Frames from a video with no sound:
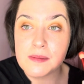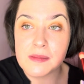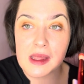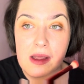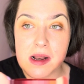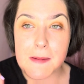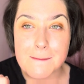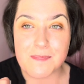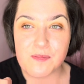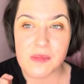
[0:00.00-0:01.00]
I'm gonna
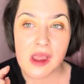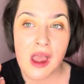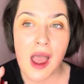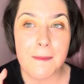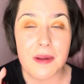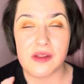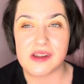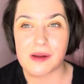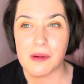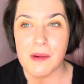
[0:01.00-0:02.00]
build
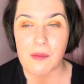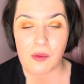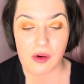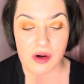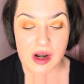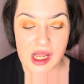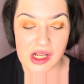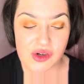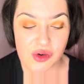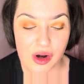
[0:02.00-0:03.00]
this up a bit more
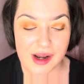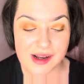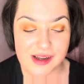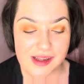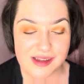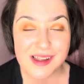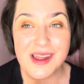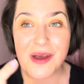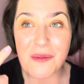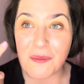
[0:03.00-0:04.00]
and try and
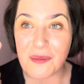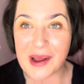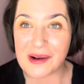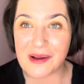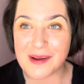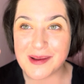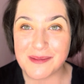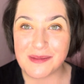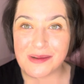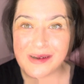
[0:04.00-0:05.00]
wing it out a bit
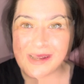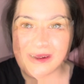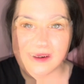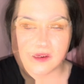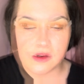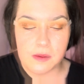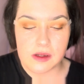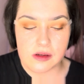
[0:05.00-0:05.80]
more here. Just put